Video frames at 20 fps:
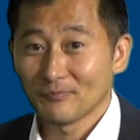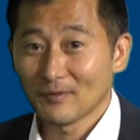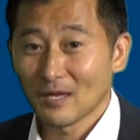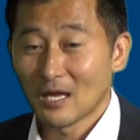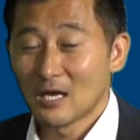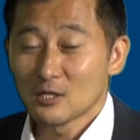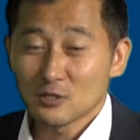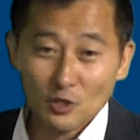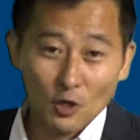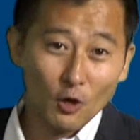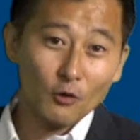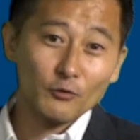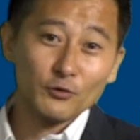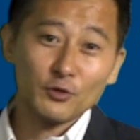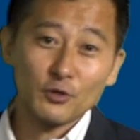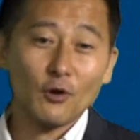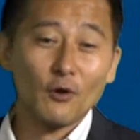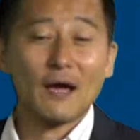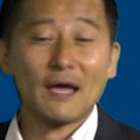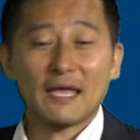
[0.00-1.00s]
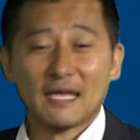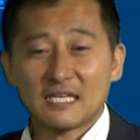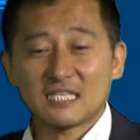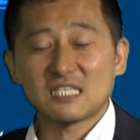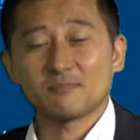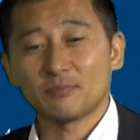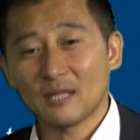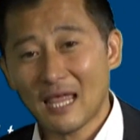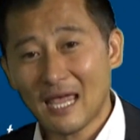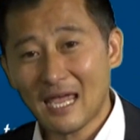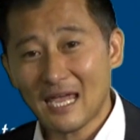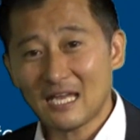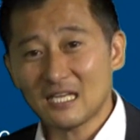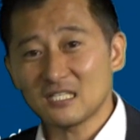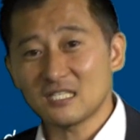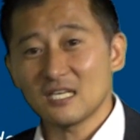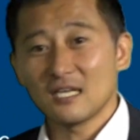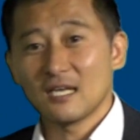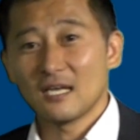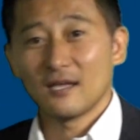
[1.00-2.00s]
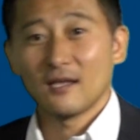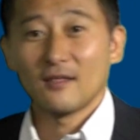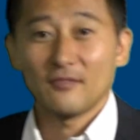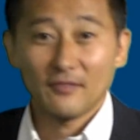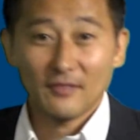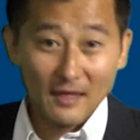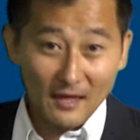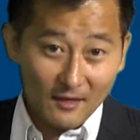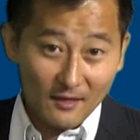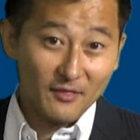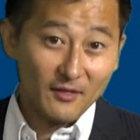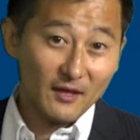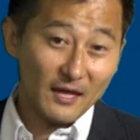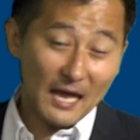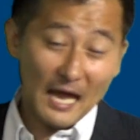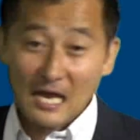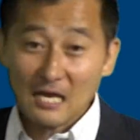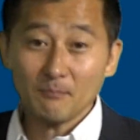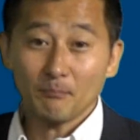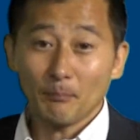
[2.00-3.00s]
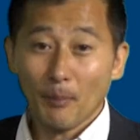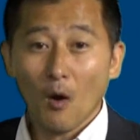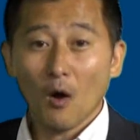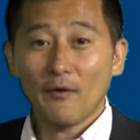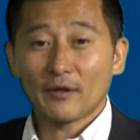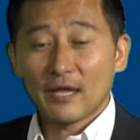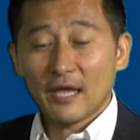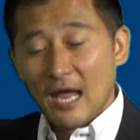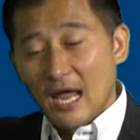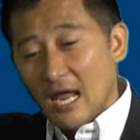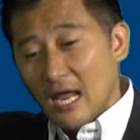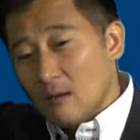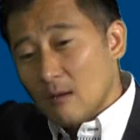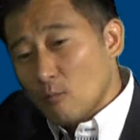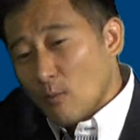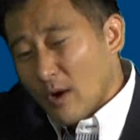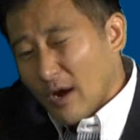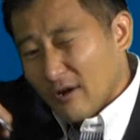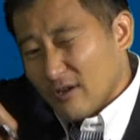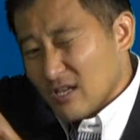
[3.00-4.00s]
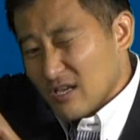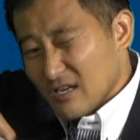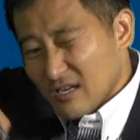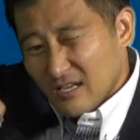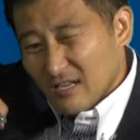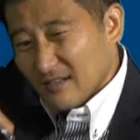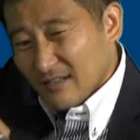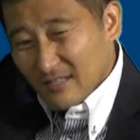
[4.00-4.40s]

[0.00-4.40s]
So, you know, I explained the 8 ball game where you